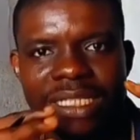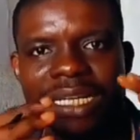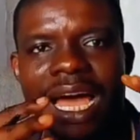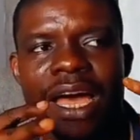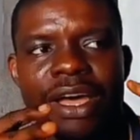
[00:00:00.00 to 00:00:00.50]

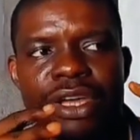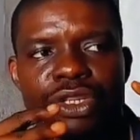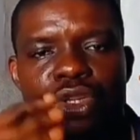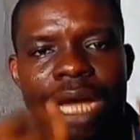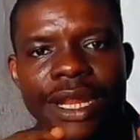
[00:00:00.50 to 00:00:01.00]
Now,
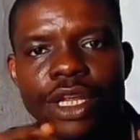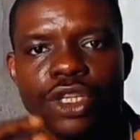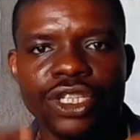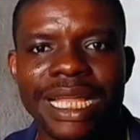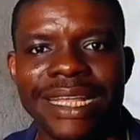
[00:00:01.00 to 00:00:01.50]
you cannot
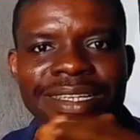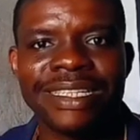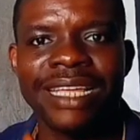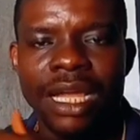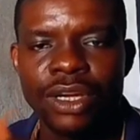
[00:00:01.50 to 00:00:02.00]
just start
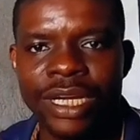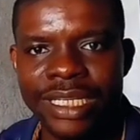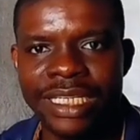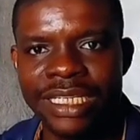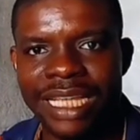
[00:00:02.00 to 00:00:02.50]

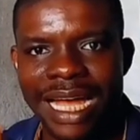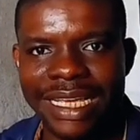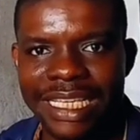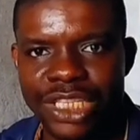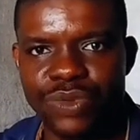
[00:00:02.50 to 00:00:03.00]
reading the
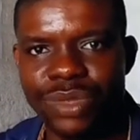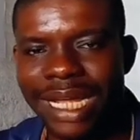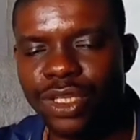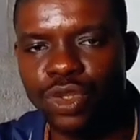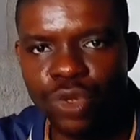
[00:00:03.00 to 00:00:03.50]
alkenes,
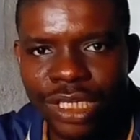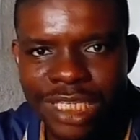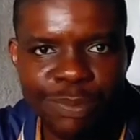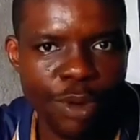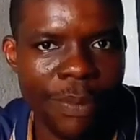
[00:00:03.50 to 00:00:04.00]
start knowing
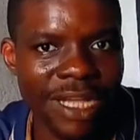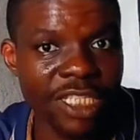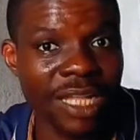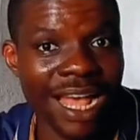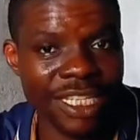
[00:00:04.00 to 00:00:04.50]
the proper
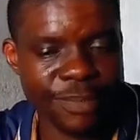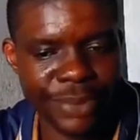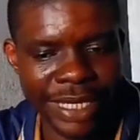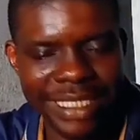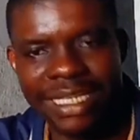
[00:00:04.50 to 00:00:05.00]

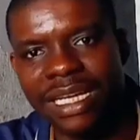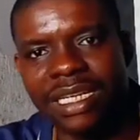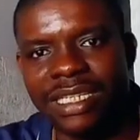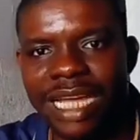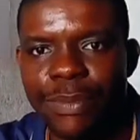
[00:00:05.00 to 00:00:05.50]
aspect
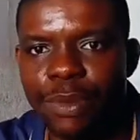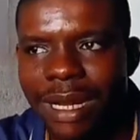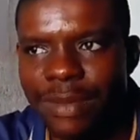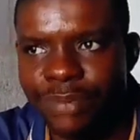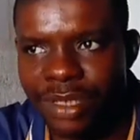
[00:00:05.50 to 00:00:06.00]
JAMB
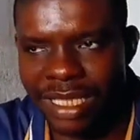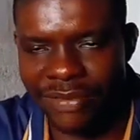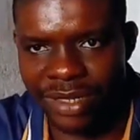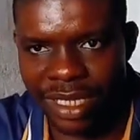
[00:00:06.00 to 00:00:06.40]
normally brings every